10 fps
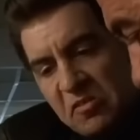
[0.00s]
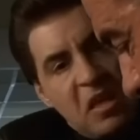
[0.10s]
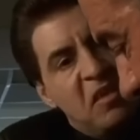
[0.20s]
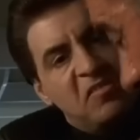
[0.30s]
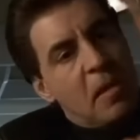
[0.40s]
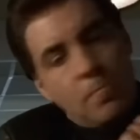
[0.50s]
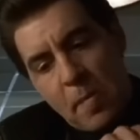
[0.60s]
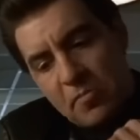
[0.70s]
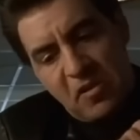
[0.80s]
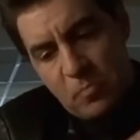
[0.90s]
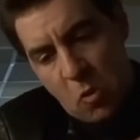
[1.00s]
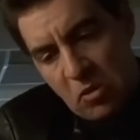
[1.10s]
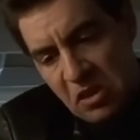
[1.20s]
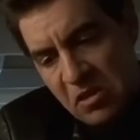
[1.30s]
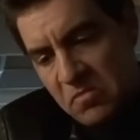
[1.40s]
Tony Sirico was a member
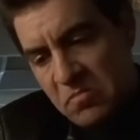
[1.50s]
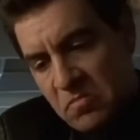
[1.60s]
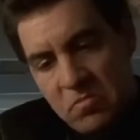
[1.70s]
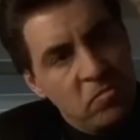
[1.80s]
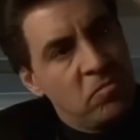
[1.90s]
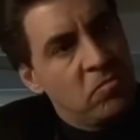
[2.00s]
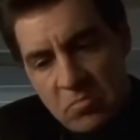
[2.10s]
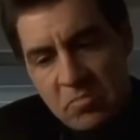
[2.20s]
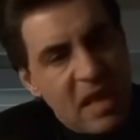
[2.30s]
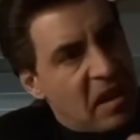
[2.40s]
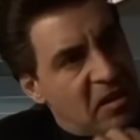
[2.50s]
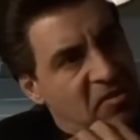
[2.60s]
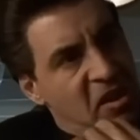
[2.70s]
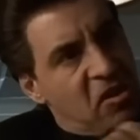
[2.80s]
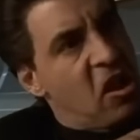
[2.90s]
of the Colombo crime family.
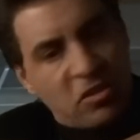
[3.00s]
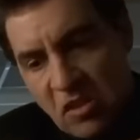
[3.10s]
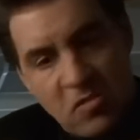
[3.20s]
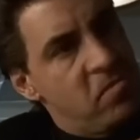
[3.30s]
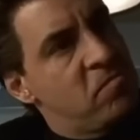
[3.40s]
He was